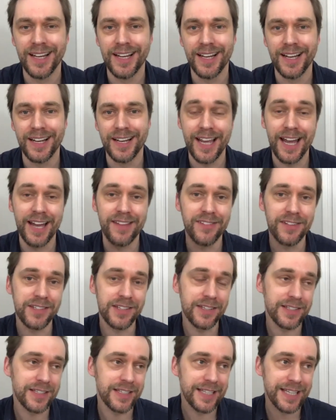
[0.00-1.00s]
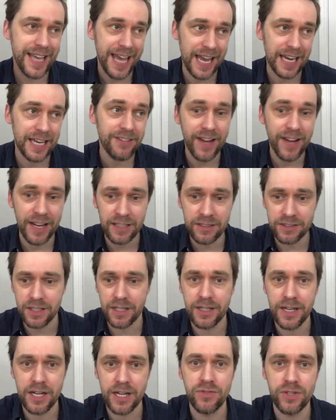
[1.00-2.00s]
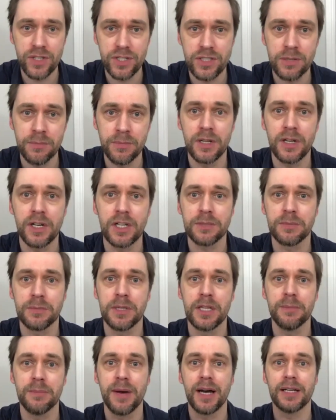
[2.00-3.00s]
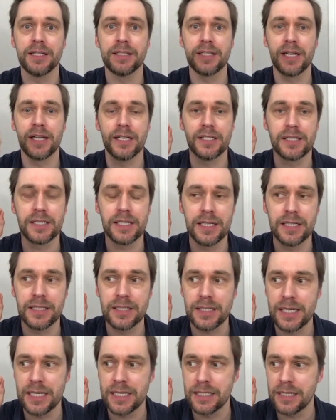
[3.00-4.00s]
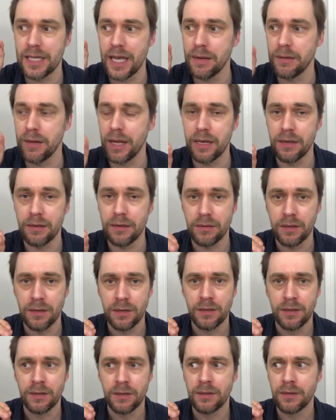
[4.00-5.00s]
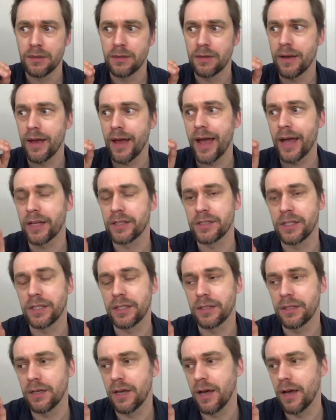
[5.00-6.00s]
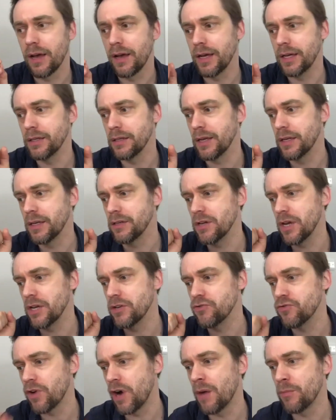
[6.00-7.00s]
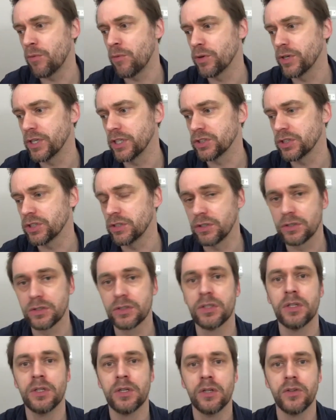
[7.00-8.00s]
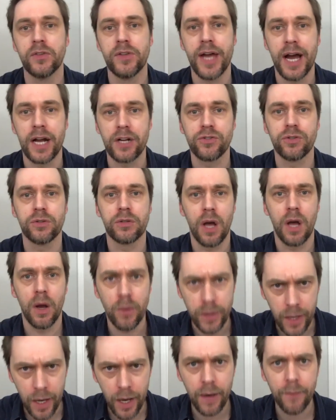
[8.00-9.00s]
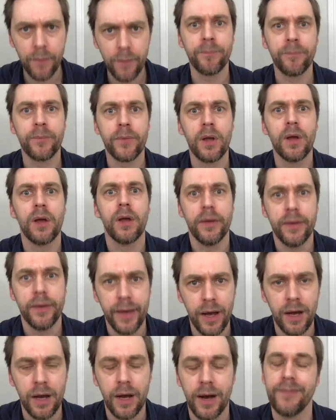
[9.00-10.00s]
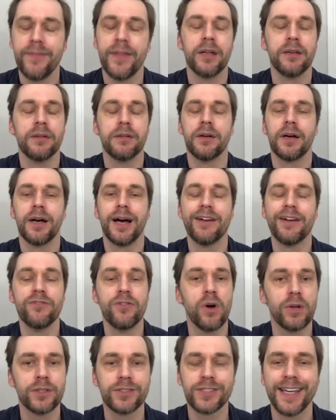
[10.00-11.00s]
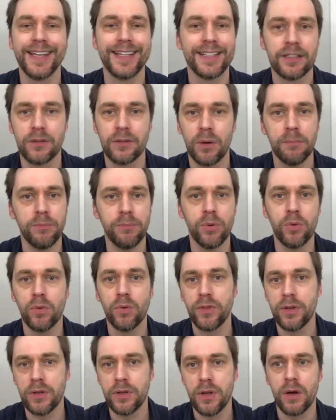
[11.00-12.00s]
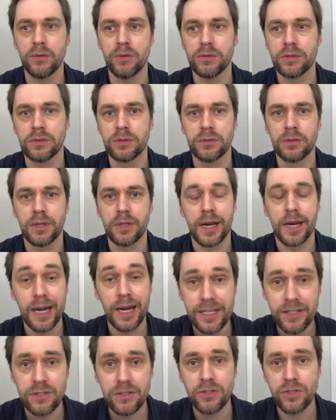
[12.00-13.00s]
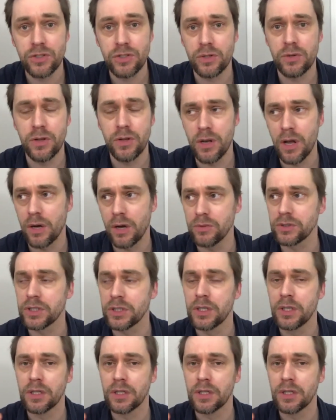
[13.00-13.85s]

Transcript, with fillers: Again, this is Kelly Valentine Hendry. Somebody asked me about it. That is in acting, in drama auditions, the actor will go, yeah, yeah, and then have not taken on board the note. Listen to the note.